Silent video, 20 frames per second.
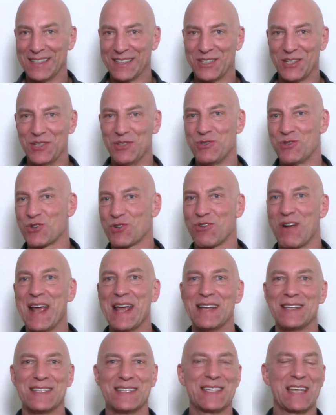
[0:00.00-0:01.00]

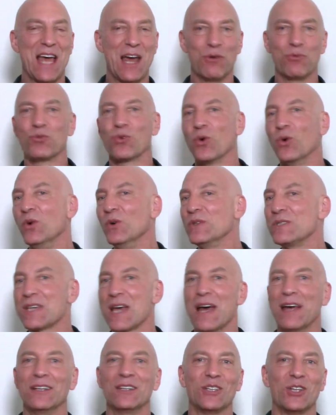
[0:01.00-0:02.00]
constraints and rules
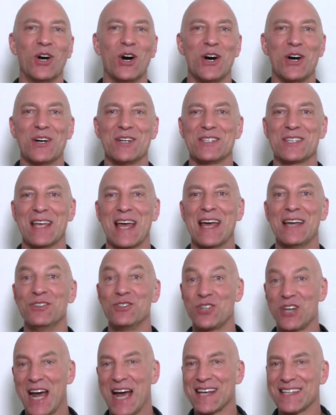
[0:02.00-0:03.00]
and laws and
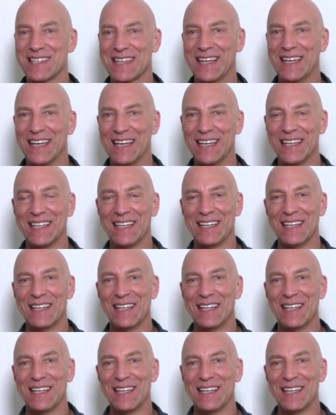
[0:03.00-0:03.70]
chastity